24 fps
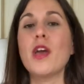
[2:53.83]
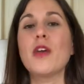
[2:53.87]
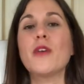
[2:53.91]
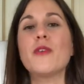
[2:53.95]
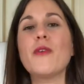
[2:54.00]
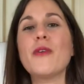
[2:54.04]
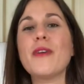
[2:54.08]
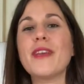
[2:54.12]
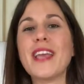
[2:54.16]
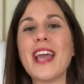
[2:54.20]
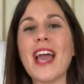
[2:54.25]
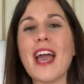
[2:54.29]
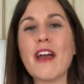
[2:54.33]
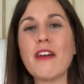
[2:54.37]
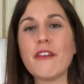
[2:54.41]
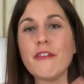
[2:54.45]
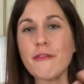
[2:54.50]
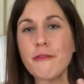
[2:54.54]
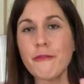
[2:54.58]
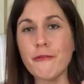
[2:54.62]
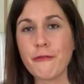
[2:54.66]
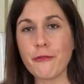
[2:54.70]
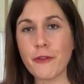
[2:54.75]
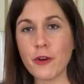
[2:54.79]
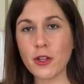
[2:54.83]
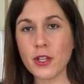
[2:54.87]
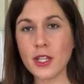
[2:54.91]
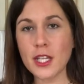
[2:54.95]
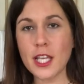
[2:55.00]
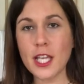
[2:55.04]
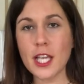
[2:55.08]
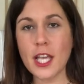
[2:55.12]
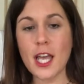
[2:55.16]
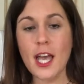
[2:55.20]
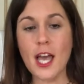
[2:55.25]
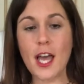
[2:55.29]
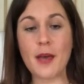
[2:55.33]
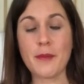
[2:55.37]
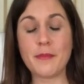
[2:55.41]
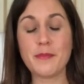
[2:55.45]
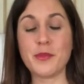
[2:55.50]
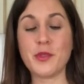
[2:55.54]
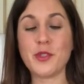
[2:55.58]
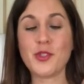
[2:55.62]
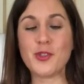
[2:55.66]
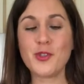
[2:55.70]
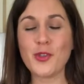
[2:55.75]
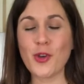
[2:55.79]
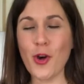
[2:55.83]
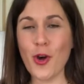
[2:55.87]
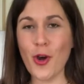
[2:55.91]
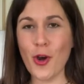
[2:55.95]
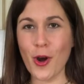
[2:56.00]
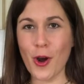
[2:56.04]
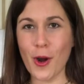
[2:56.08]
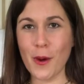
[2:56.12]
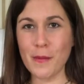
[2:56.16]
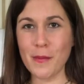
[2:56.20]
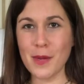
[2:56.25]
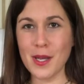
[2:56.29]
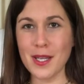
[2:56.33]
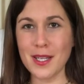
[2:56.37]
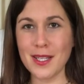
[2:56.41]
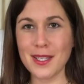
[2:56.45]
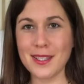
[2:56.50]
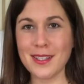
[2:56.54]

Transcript: you can't fully absorb